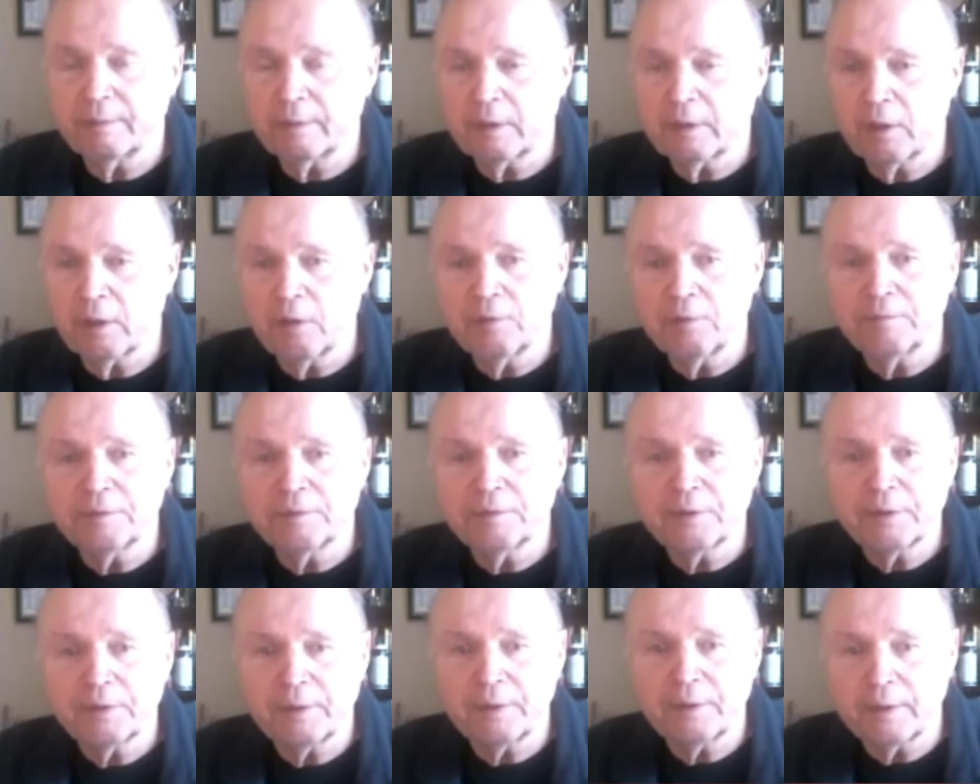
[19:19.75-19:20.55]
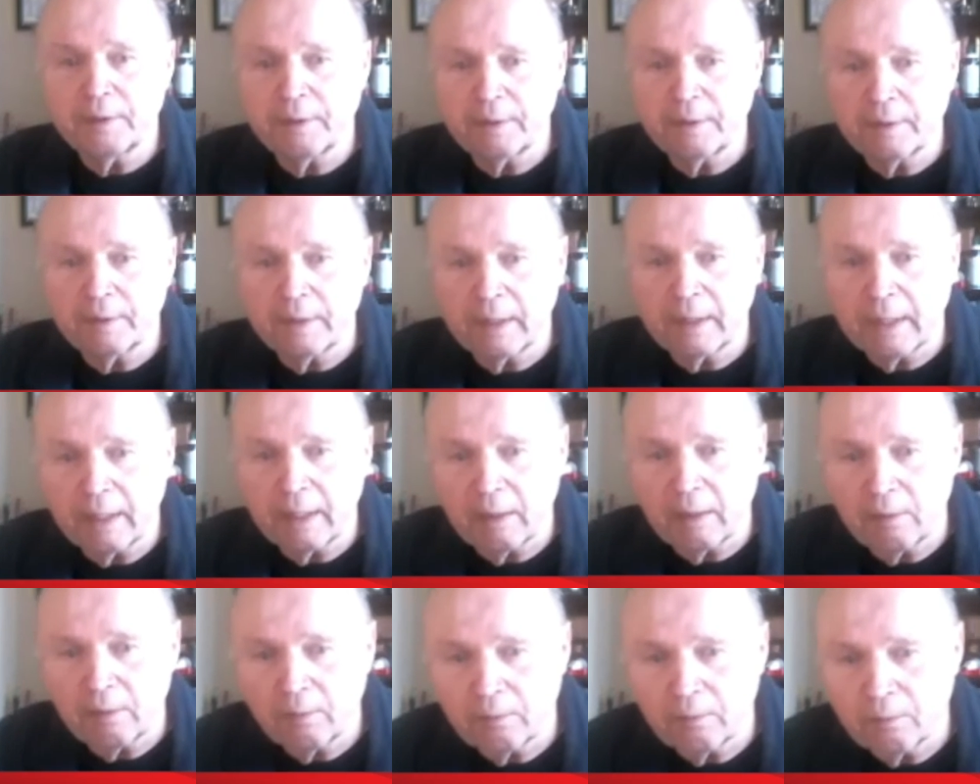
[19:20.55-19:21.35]
COVID and
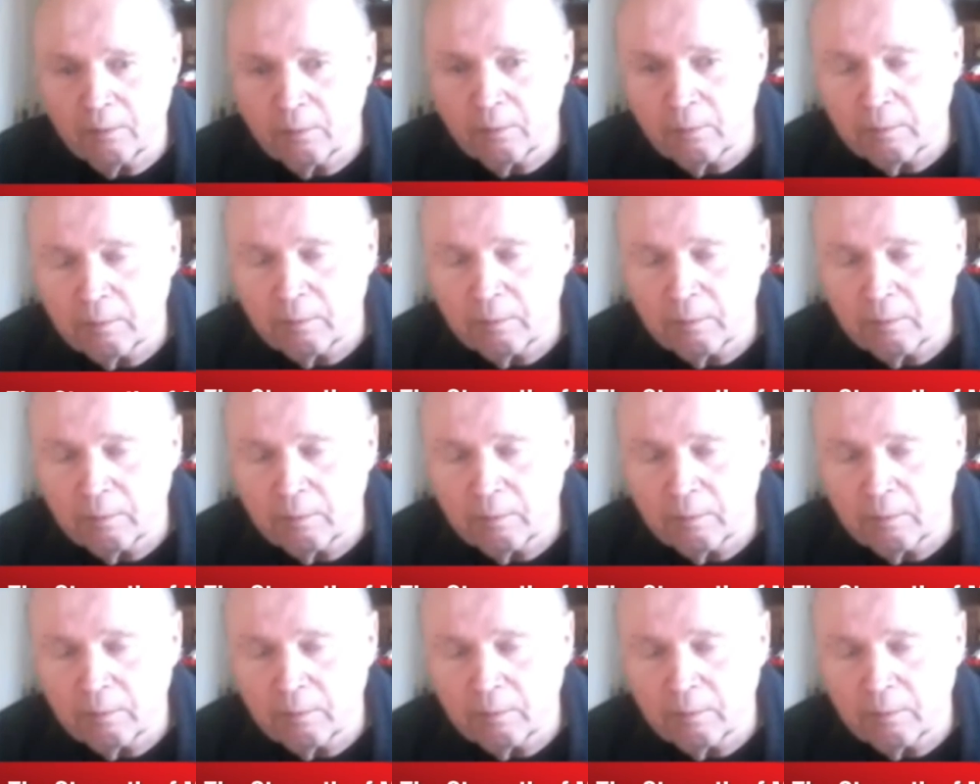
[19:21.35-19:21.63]
how